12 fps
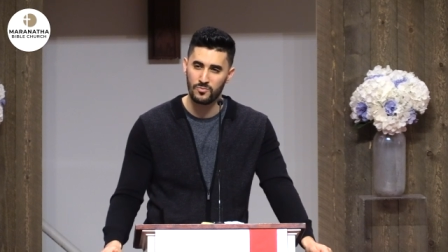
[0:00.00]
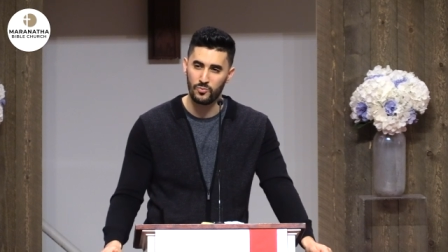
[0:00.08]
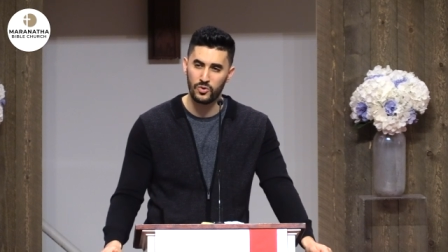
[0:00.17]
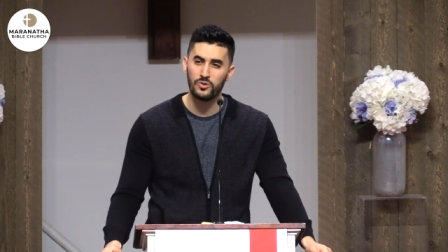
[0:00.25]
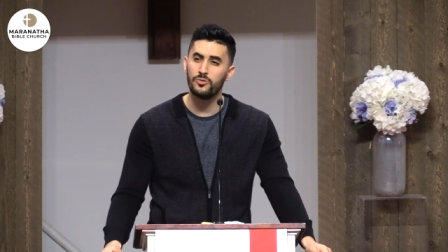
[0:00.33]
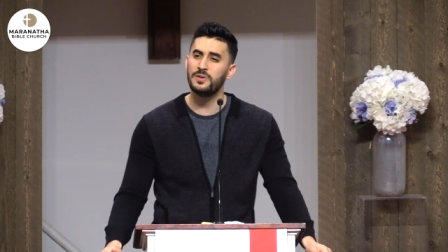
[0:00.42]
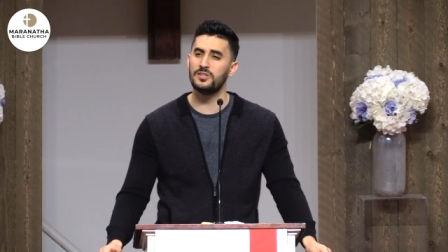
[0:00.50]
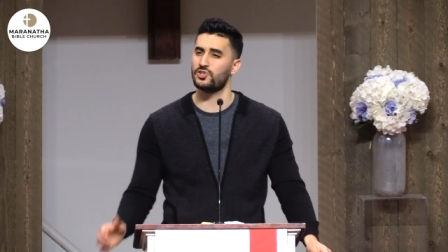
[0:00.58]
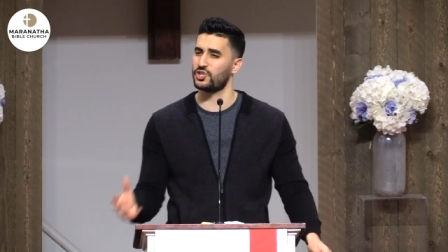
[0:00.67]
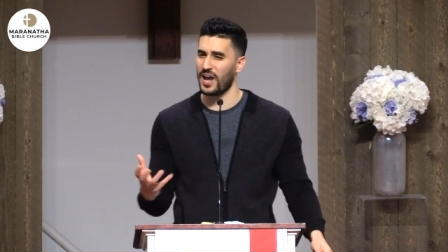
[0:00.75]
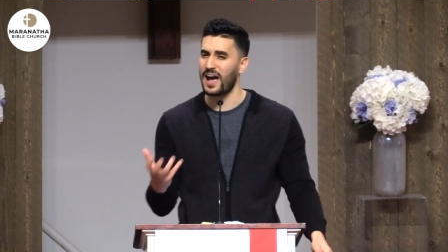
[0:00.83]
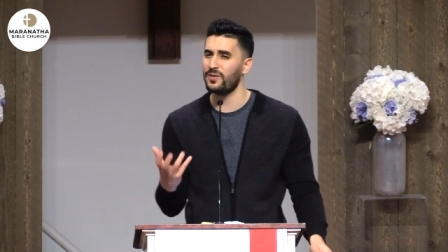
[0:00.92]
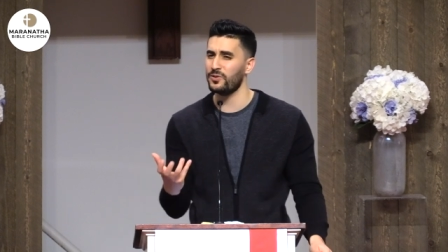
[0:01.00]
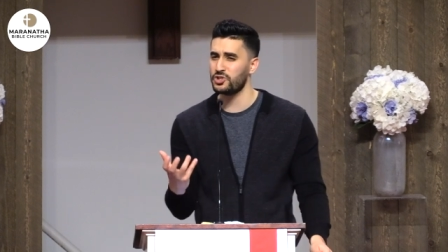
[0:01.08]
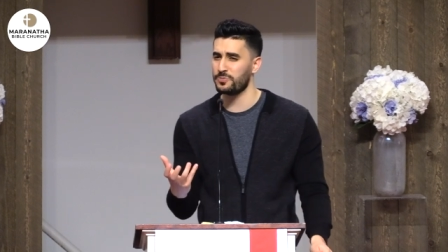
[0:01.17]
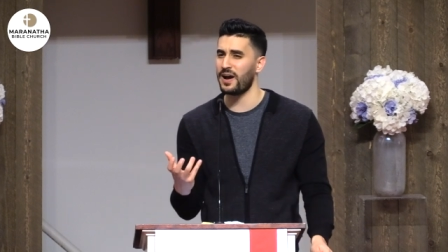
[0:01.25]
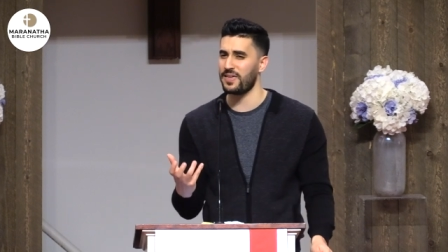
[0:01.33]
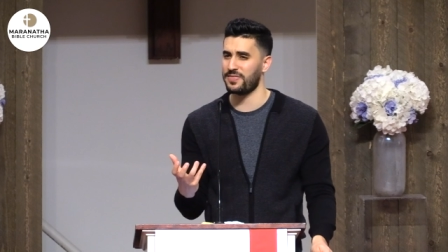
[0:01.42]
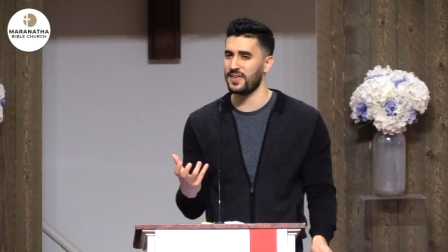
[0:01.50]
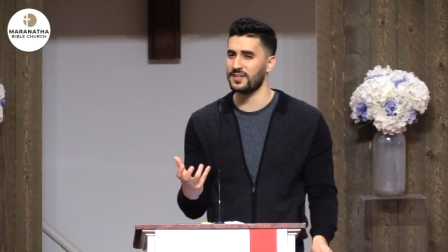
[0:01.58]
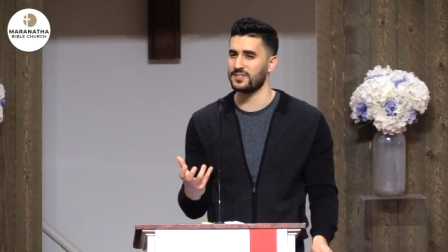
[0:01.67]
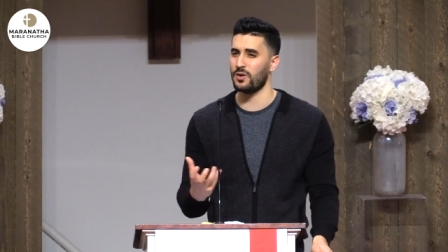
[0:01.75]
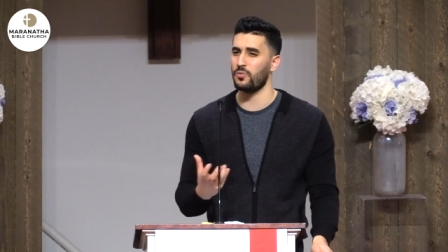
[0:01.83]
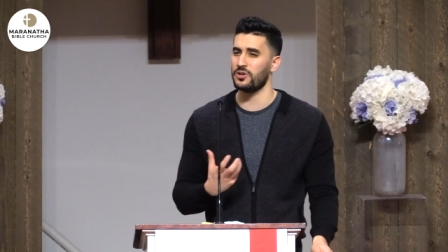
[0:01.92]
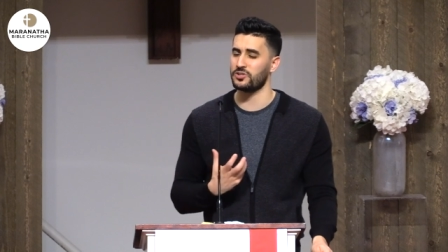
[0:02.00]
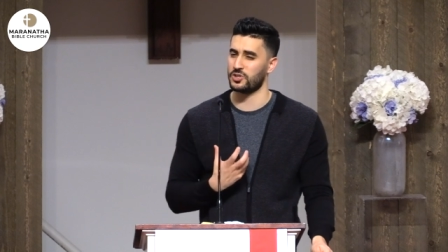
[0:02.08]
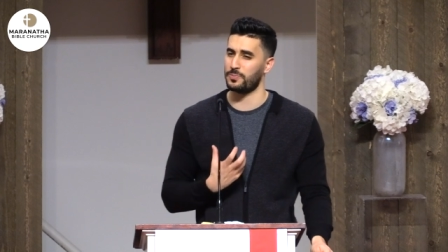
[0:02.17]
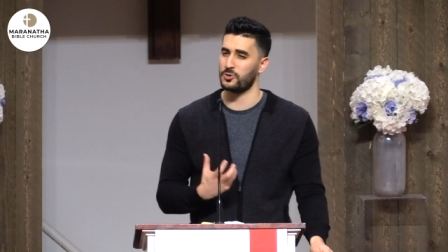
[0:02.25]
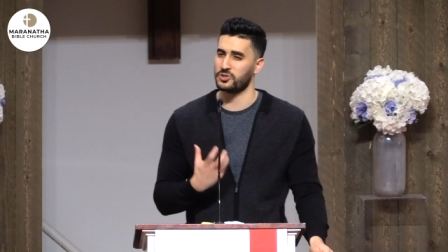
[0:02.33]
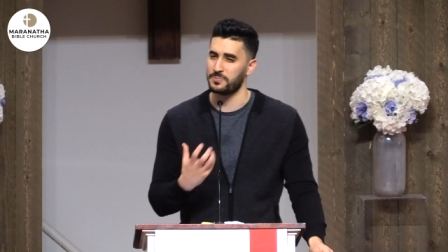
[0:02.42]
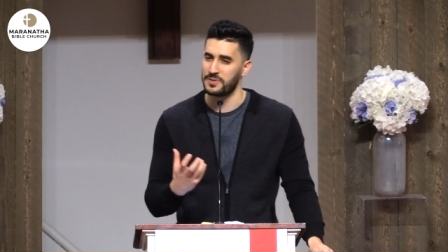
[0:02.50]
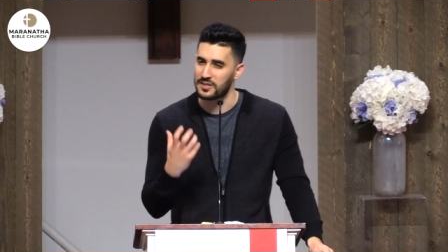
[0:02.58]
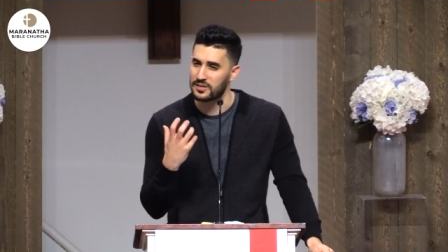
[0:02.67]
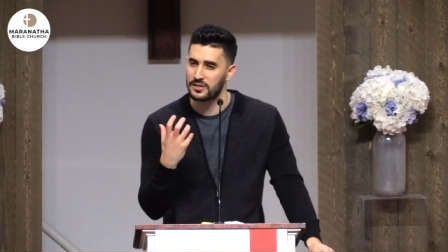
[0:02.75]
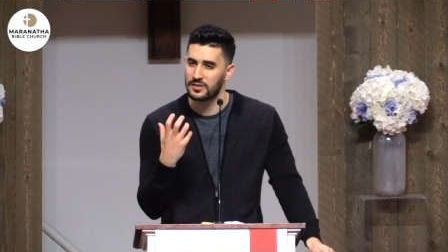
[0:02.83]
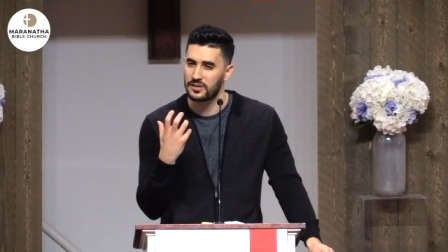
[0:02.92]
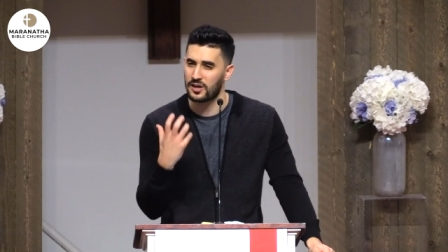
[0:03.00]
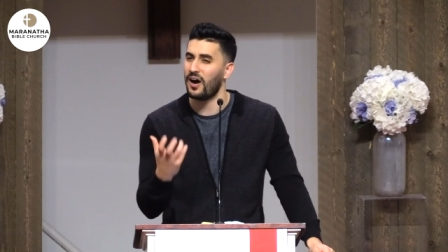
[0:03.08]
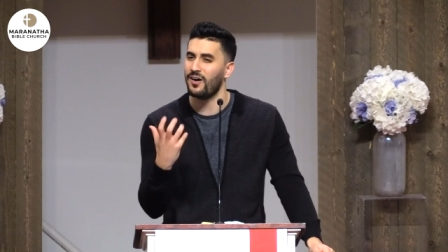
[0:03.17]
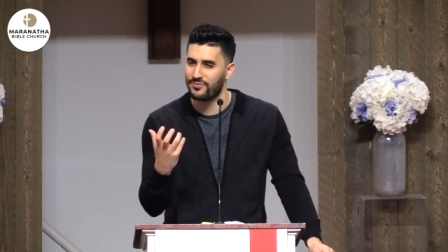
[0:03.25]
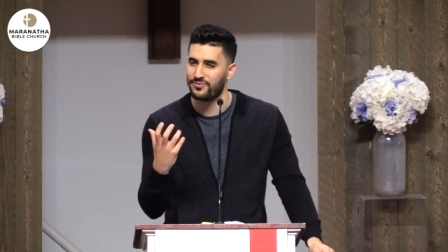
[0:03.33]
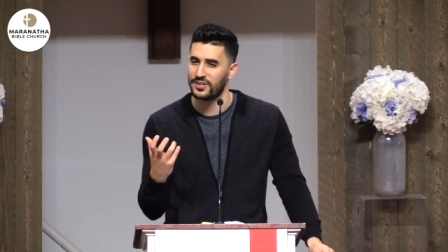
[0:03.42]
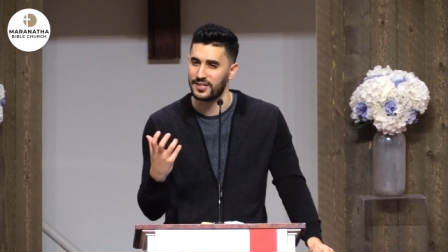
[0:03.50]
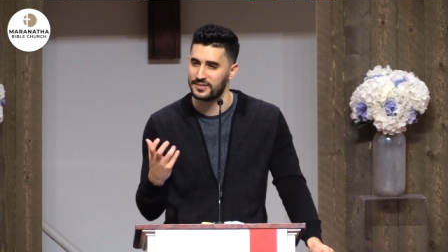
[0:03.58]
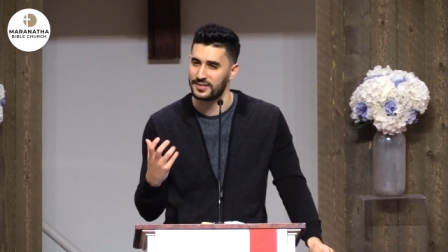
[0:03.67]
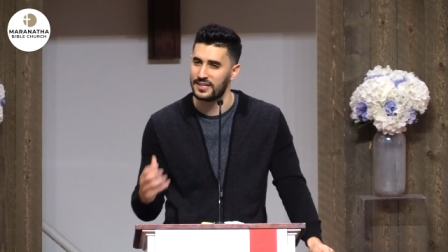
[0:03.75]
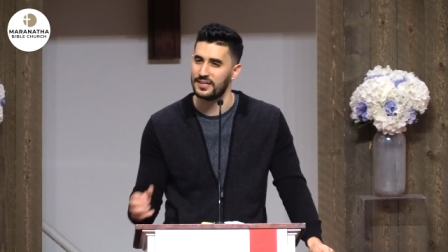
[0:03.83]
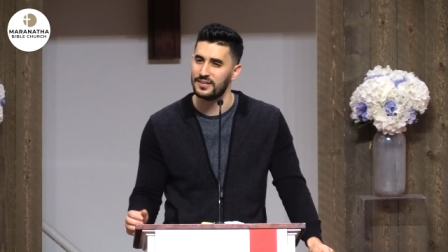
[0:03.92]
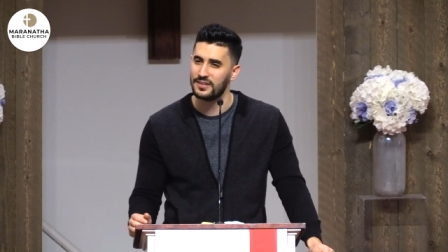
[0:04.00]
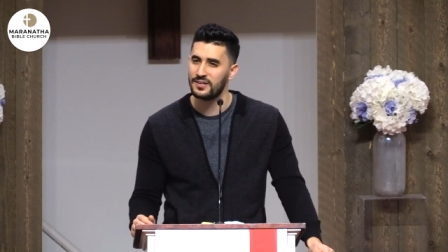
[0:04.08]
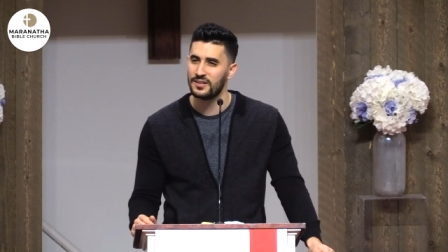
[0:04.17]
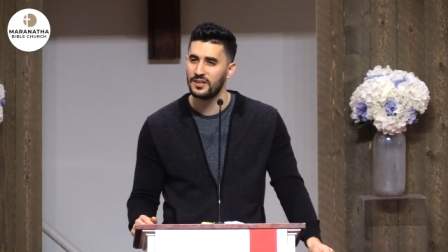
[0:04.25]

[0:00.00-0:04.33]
We will be challenged by things that we are supposed to be confident in.